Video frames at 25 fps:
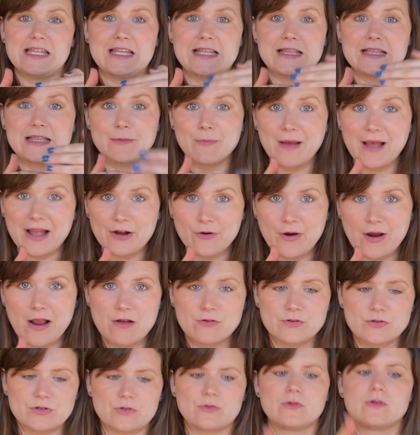in the
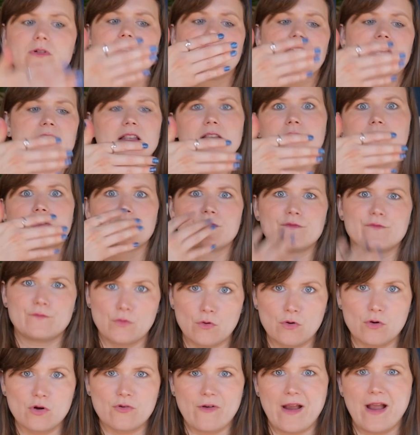background or in the
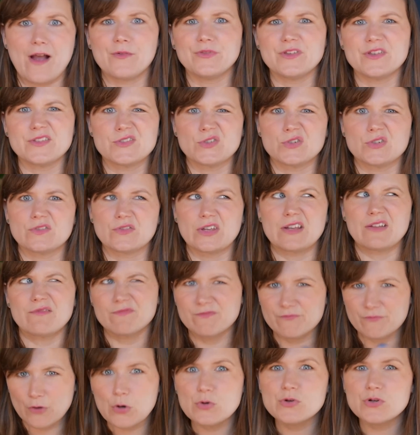foreground that's sort of like
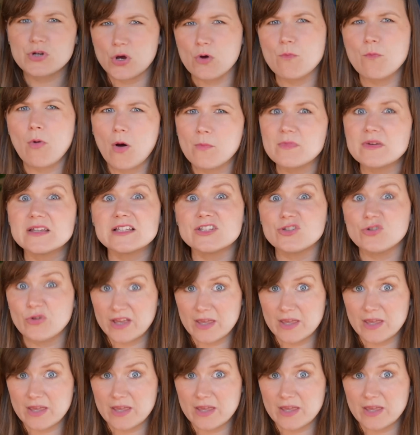photobombing your